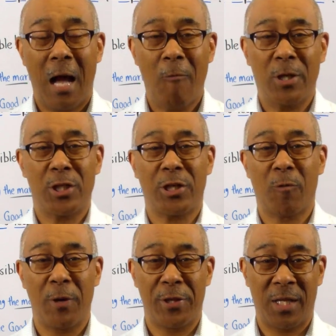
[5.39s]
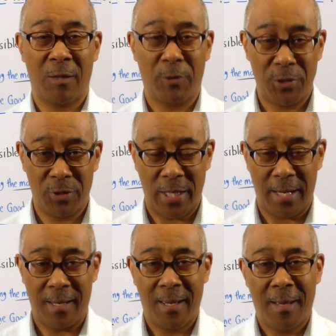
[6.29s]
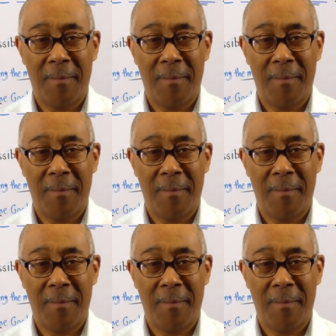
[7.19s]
I want to share one thing with you today.